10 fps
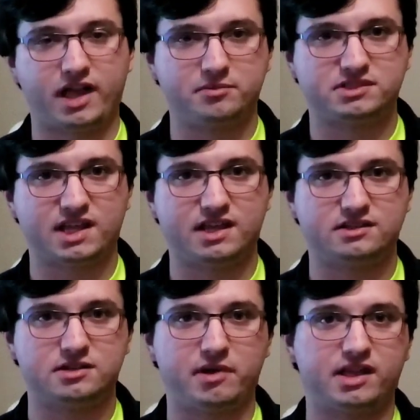game
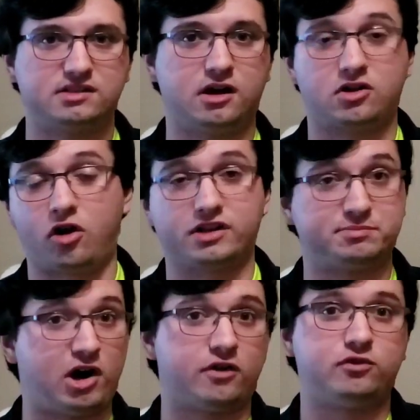state to make a card as
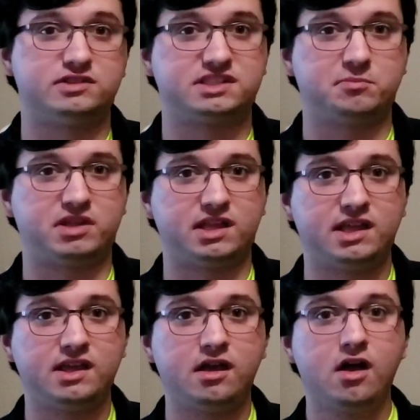powerful as
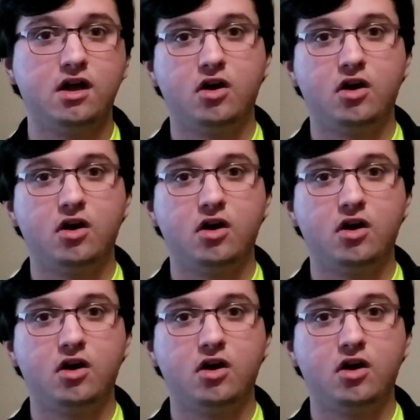DPE,